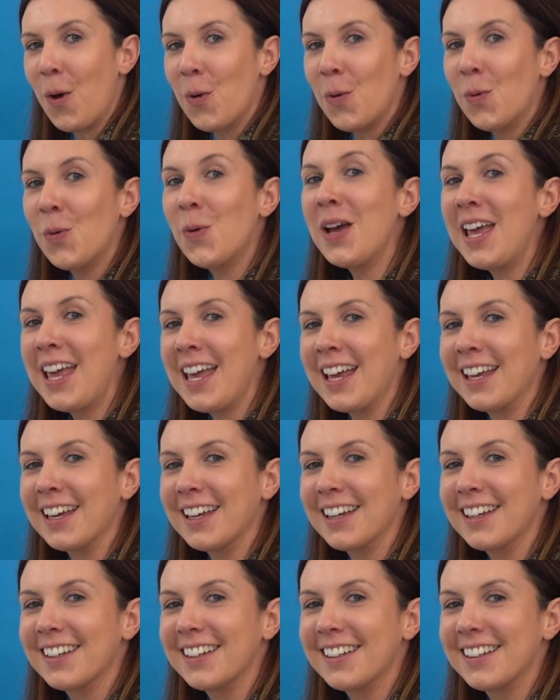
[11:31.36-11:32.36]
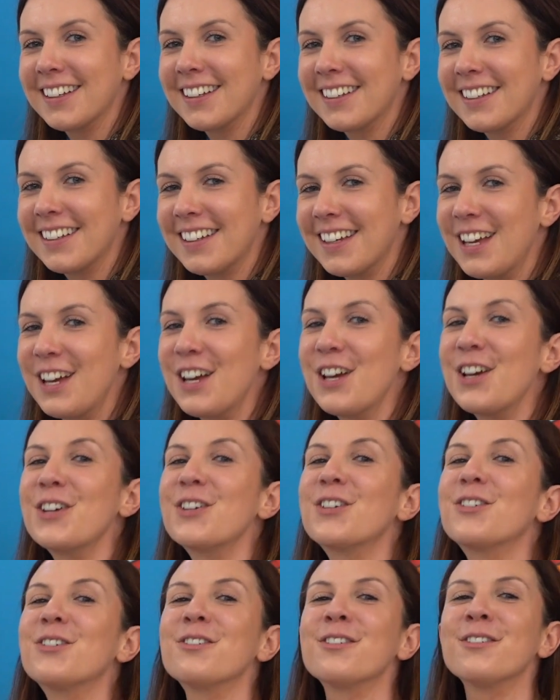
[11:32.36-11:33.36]
Wig.
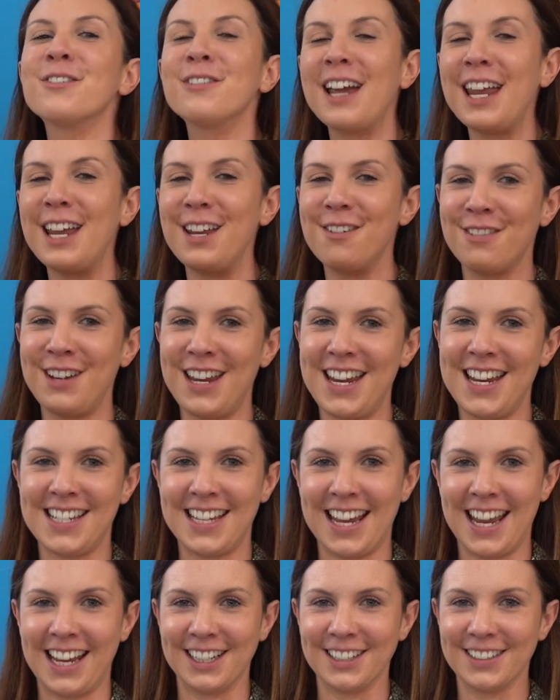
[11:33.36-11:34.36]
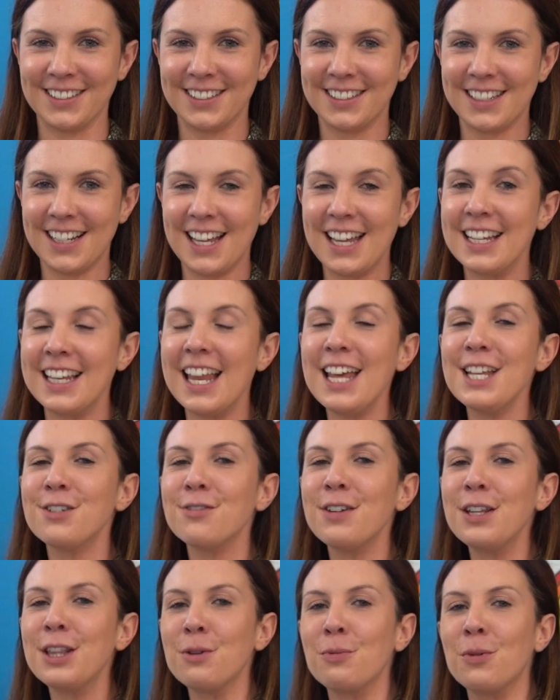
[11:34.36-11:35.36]
Great reading. Let's
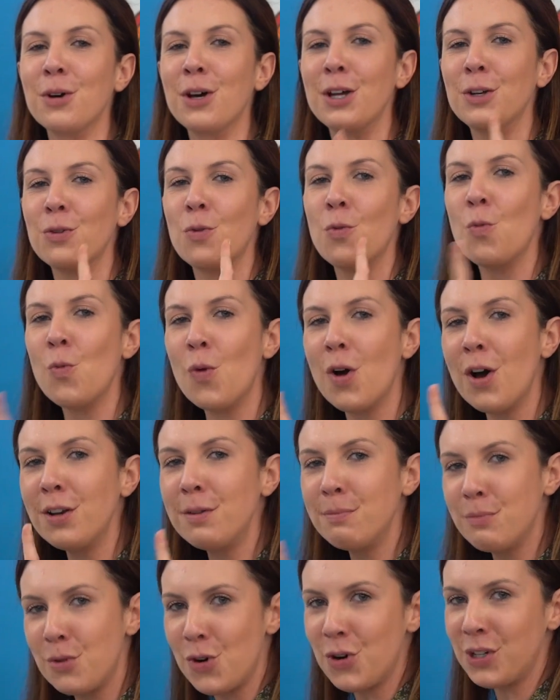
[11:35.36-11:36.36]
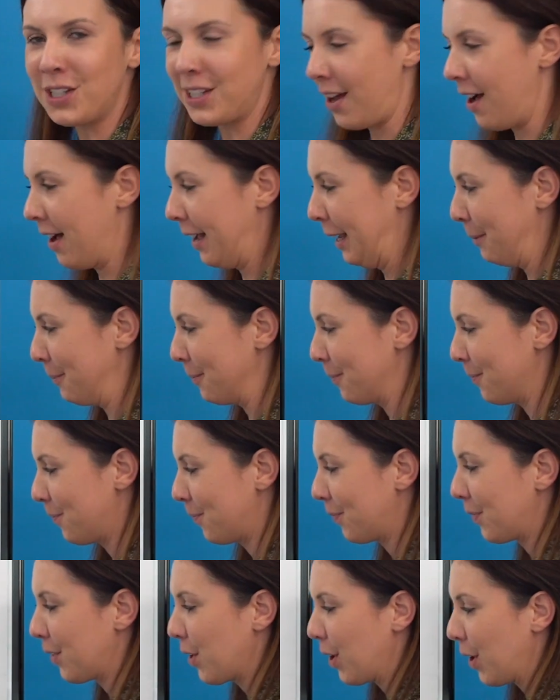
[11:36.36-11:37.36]
read the word one more time.
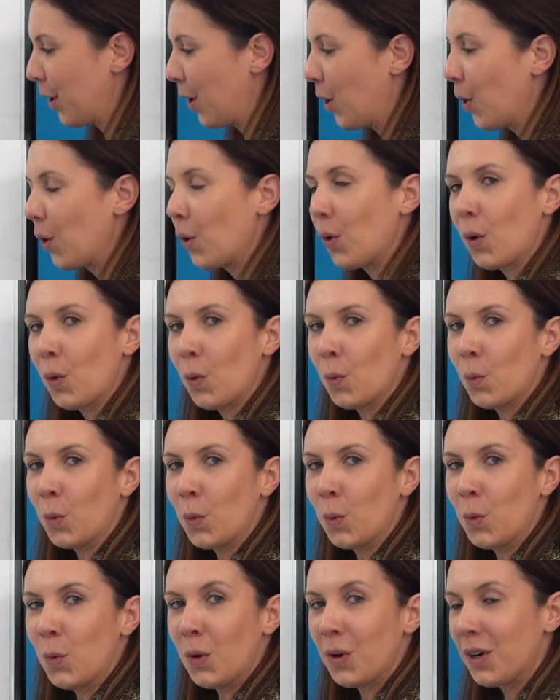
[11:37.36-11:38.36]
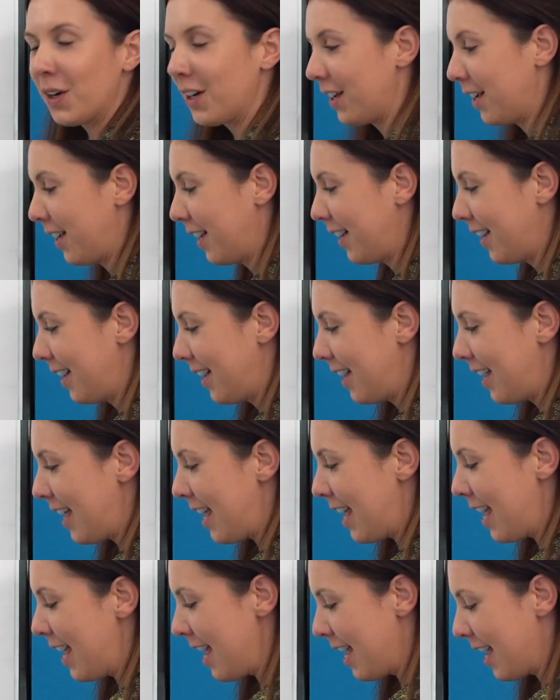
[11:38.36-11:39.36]
W
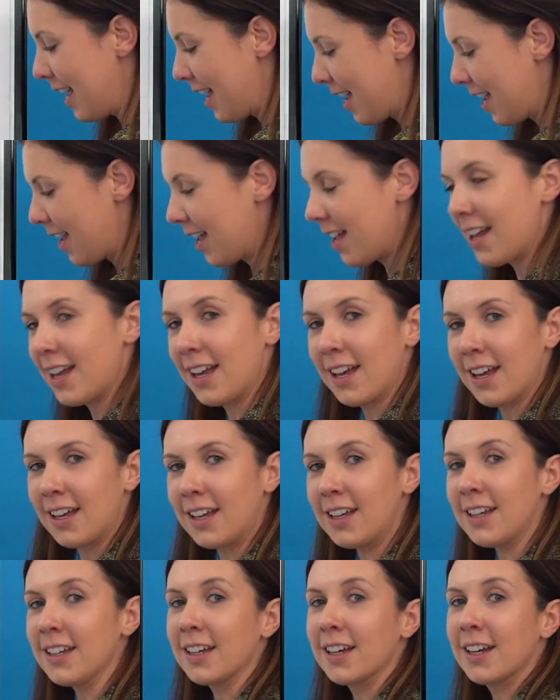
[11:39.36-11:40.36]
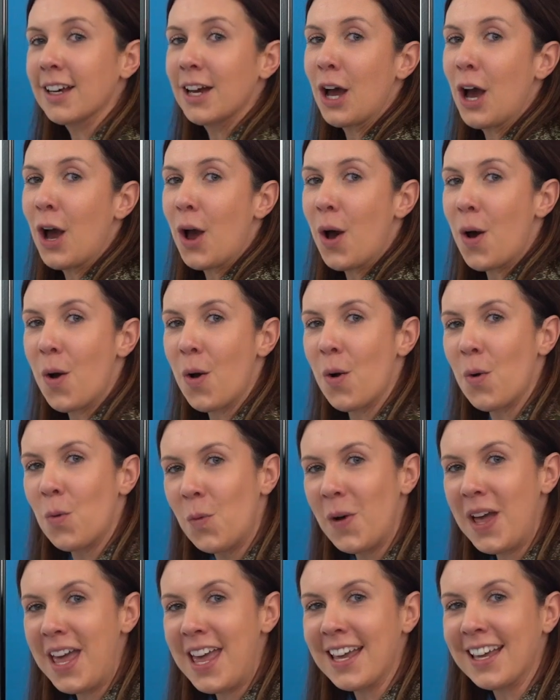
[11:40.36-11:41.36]
I G
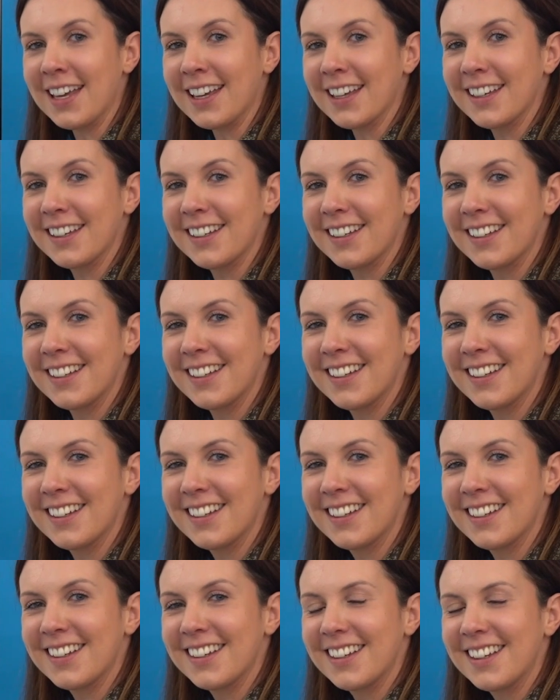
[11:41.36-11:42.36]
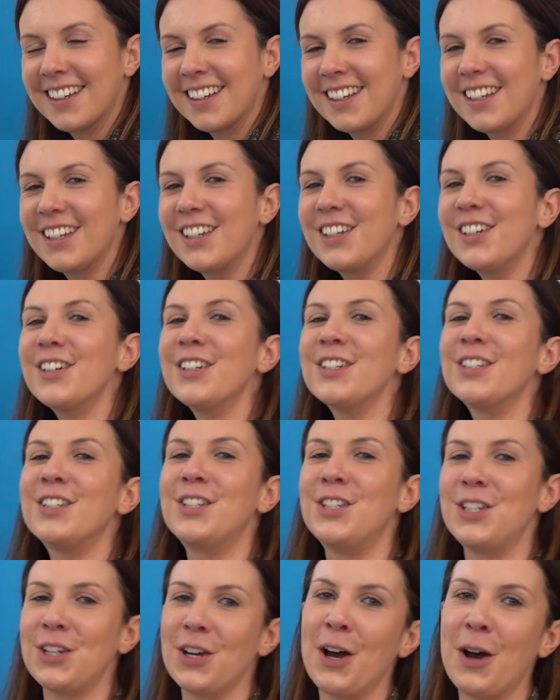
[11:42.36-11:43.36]
Wig. Good
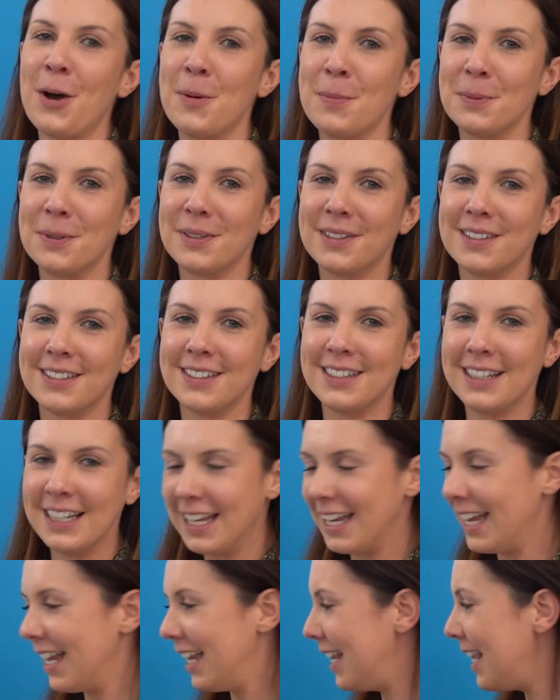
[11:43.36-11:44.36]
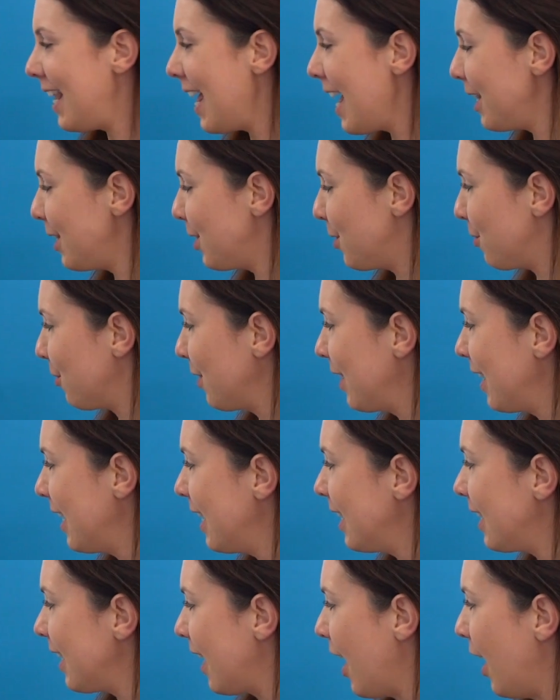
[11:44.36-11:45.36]
job. Let's
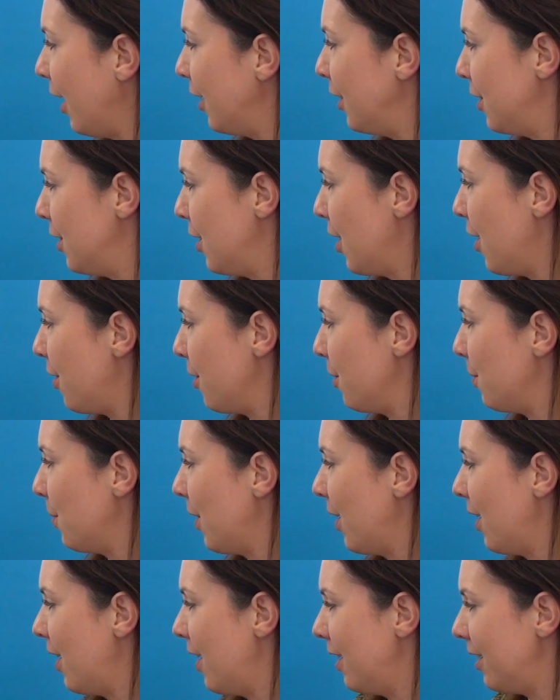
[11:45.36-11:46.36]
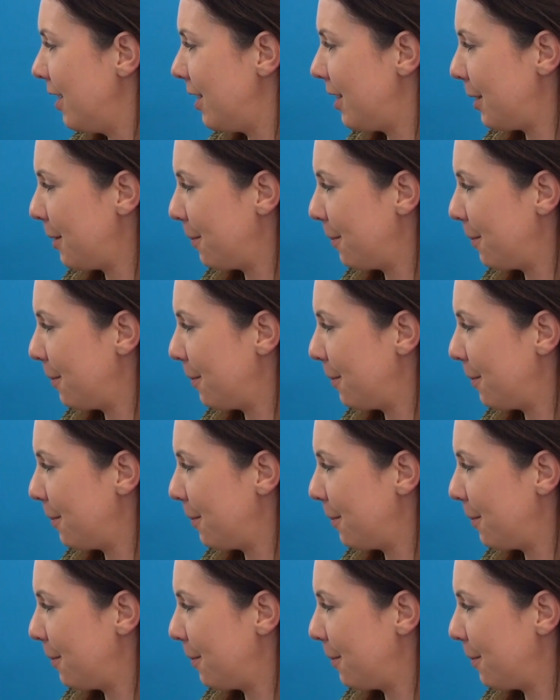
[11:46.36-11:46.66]
read another word.